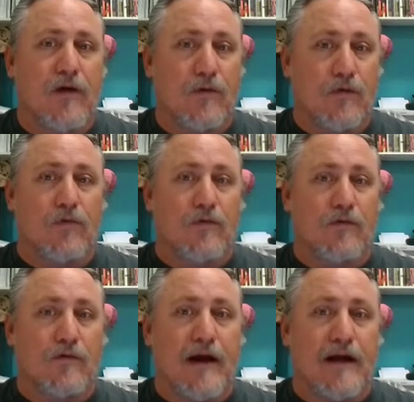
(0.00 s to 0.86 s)
Oh,
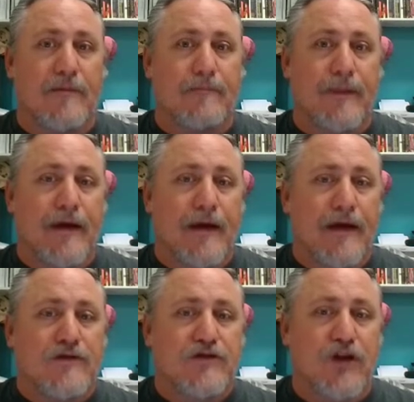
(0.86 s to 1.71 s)
great.
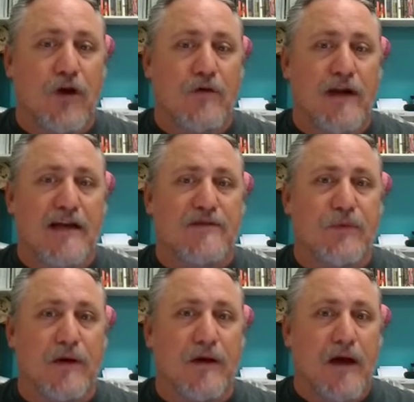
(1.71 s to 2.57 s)
So next
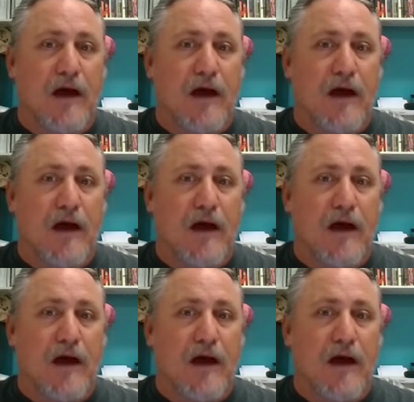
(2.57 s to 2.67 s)
one.